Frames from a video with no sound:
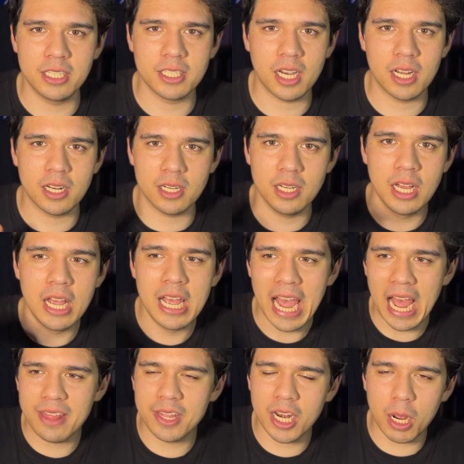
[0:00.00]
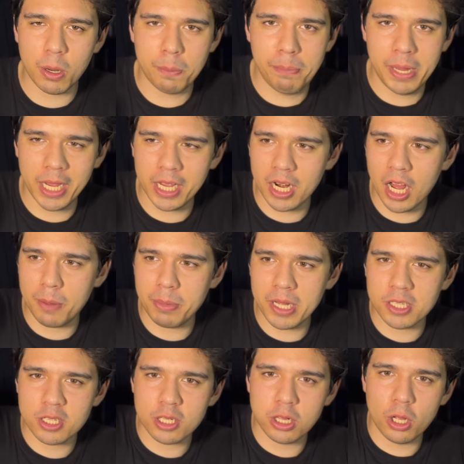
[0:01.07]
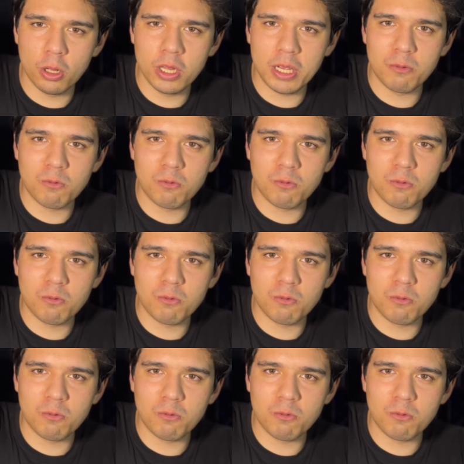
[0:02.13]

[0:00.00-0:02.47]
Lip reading: data, and then I would pick it up and slowly